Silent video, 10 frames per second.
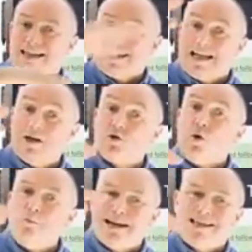into
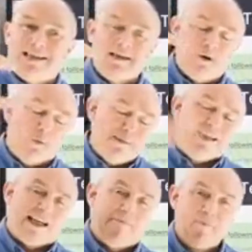sellers or meeting
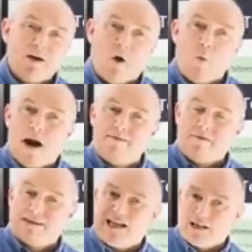a
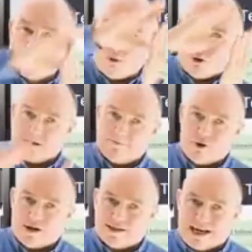wave of sellers pushing the
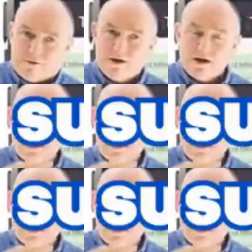price down.